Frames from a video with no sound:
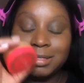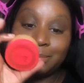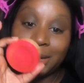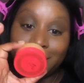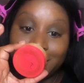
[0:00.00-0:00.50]

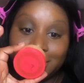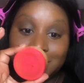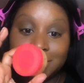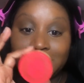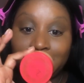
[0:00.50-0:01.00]
powder, some
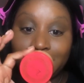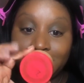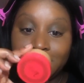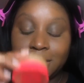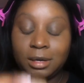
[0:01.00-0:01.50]
setting powder.
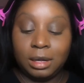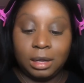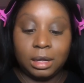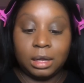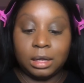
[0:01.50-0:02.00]

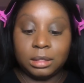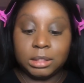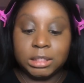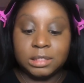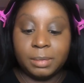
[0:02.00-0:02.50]
This is
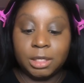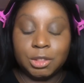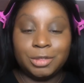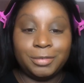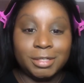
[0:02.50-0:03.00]
by
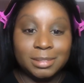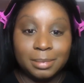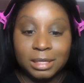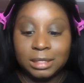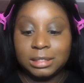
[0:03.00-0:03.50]
Juvia's
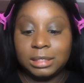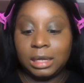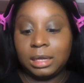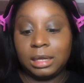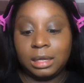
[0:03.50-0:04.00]
Place,
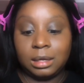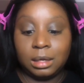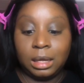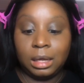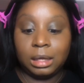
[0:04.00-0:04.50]
and
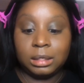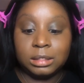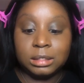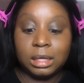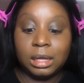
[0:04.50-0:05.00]
it's
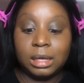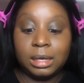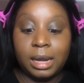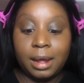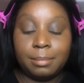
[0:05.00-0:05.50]
the
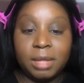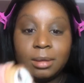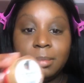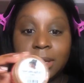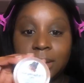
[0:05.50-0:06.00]
Namib
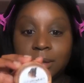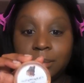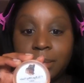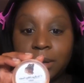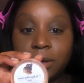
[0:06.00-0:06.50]

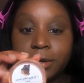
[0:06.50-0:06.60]
powder.